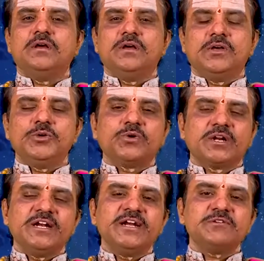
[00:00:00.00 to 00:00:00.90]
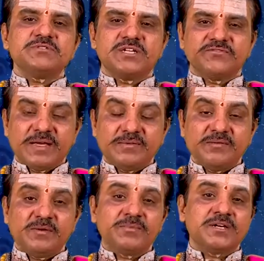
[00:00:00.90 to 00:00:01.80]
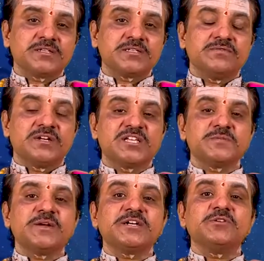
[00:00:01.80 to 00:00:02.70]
Your relatives and family members will respect